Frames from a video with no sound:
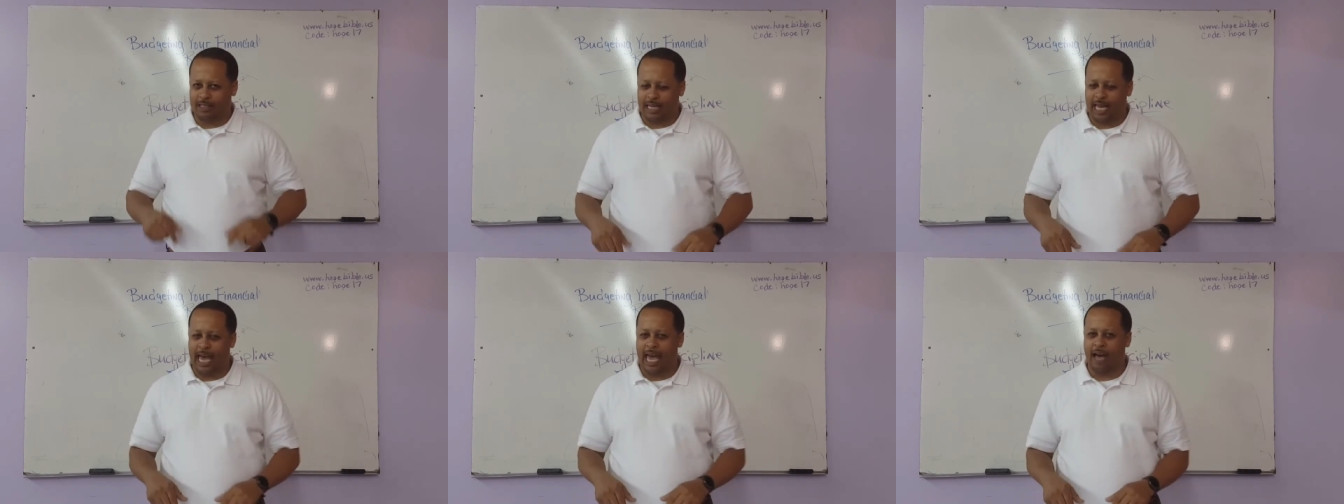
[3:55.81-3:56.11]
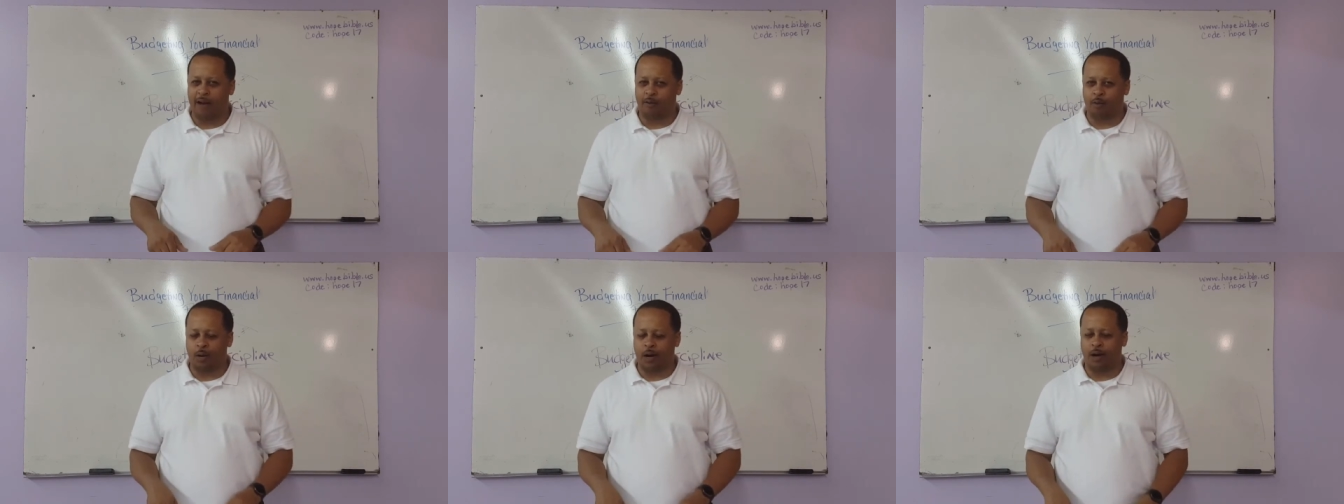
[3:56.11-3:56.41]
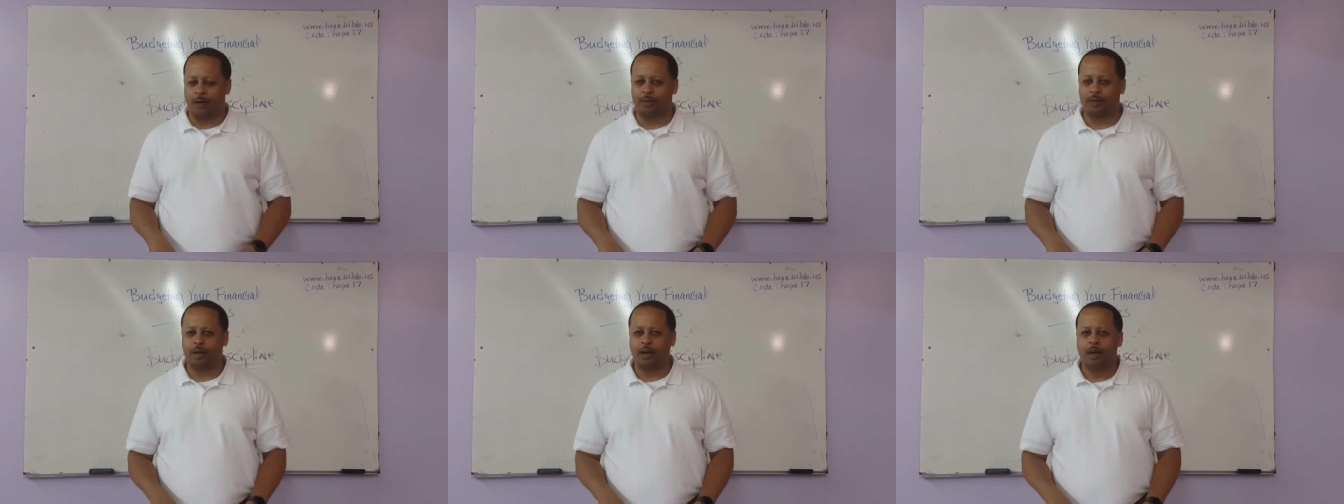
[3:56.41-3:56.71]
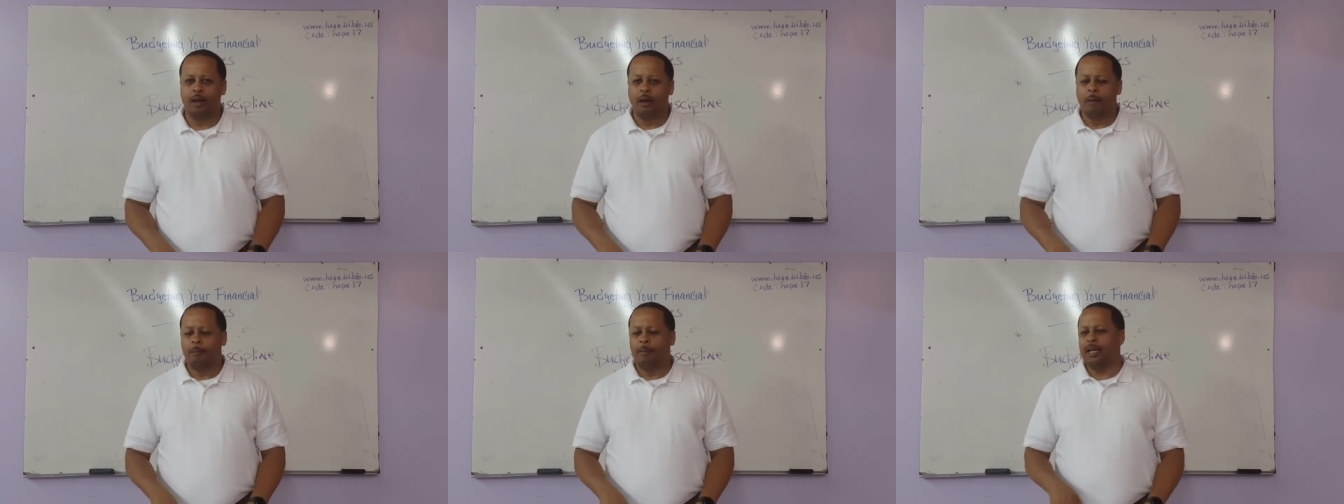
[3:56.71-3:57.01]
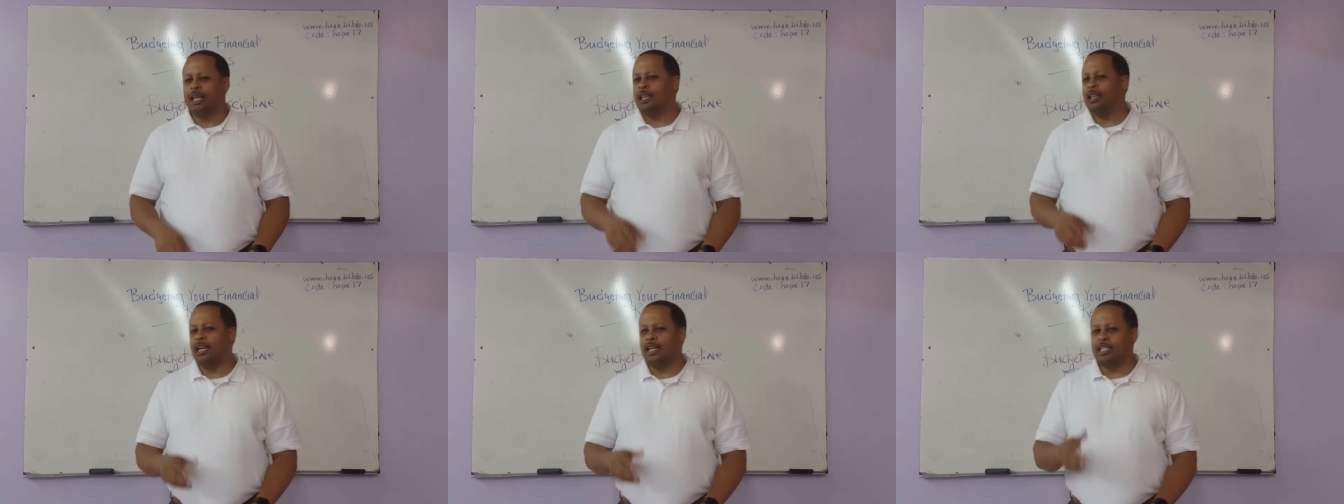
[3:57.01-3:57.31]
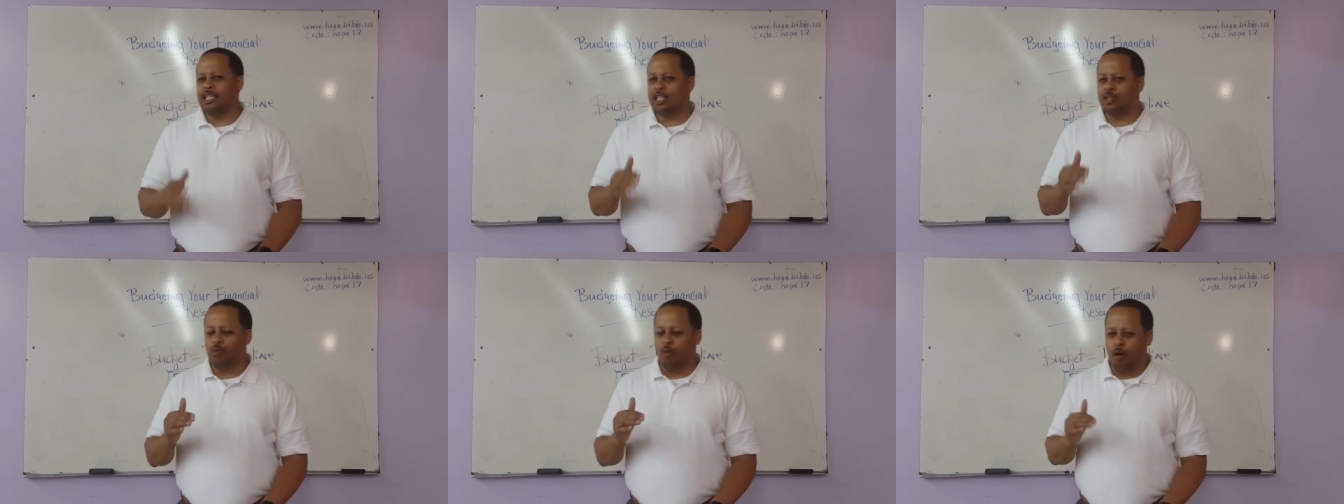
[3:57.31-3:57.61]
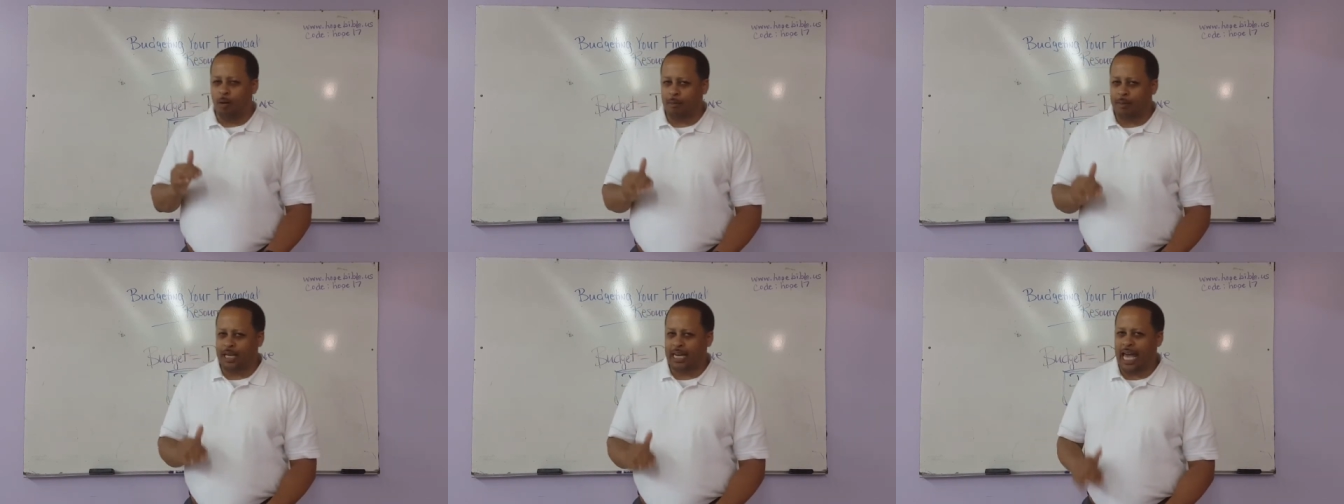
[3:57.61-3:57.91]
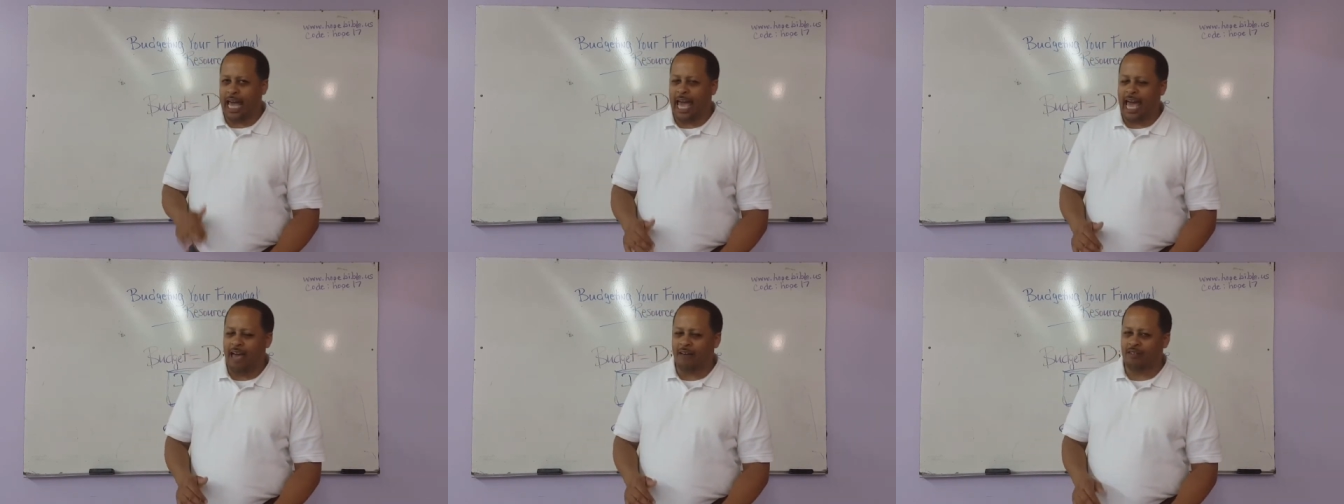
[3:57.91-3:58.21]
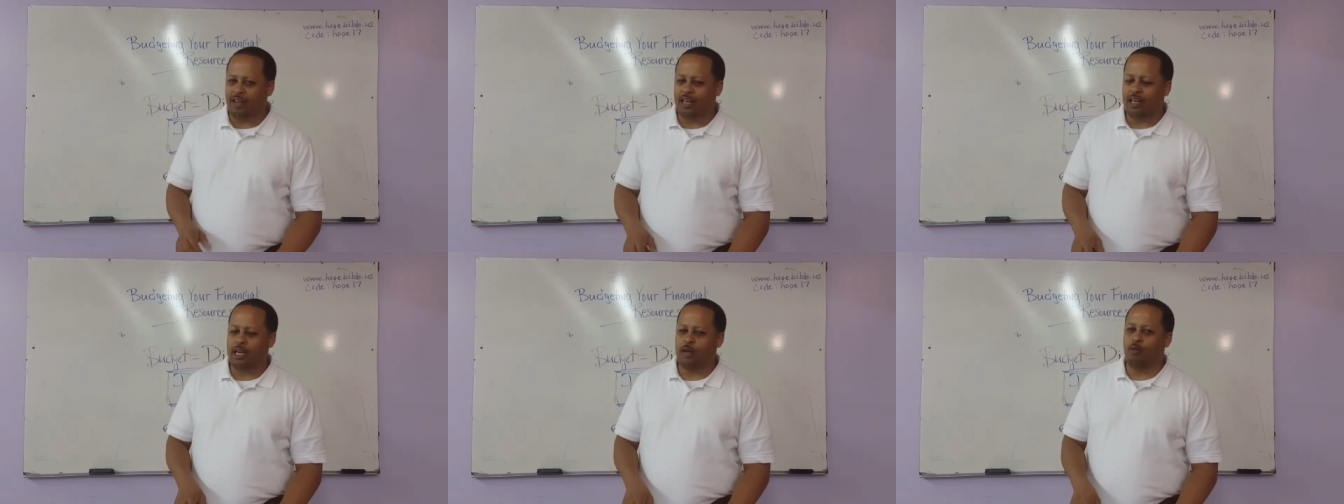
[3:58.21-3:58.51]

to have wealth. But he doesn't just want me to have it.